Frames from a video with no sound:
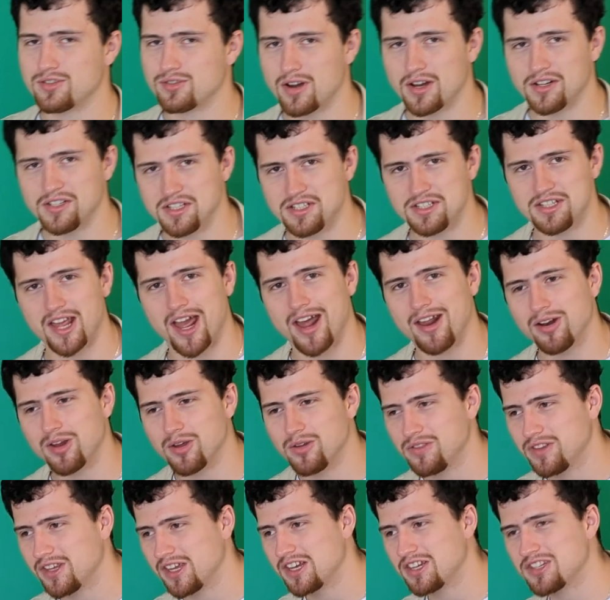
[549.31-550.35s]
tried to
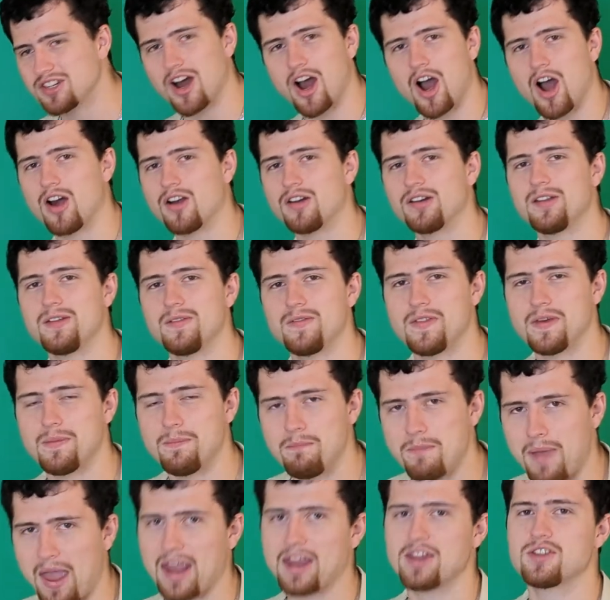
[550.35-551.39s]
download the entirety of The
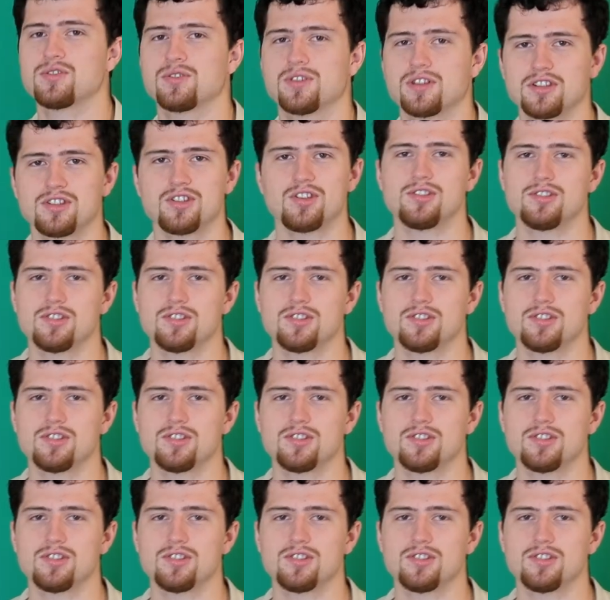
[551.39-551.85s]
Matrix